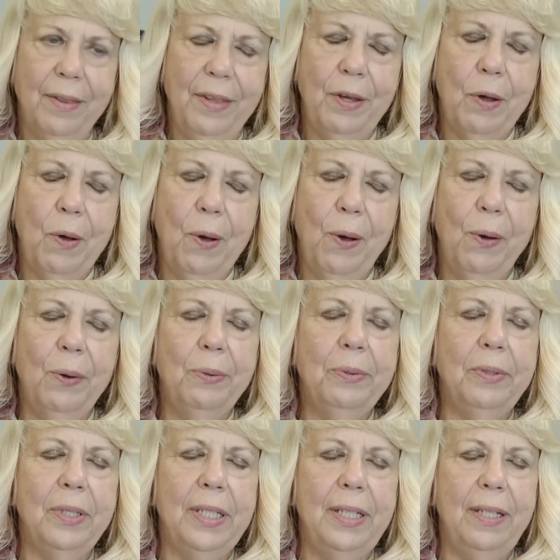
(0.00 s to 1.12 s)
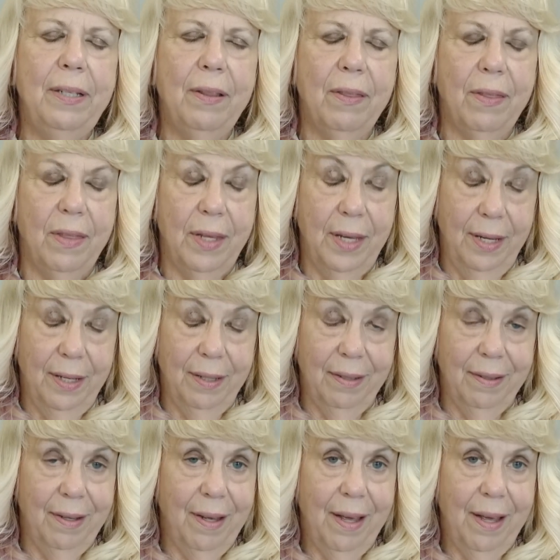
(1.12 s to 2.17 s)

The only thing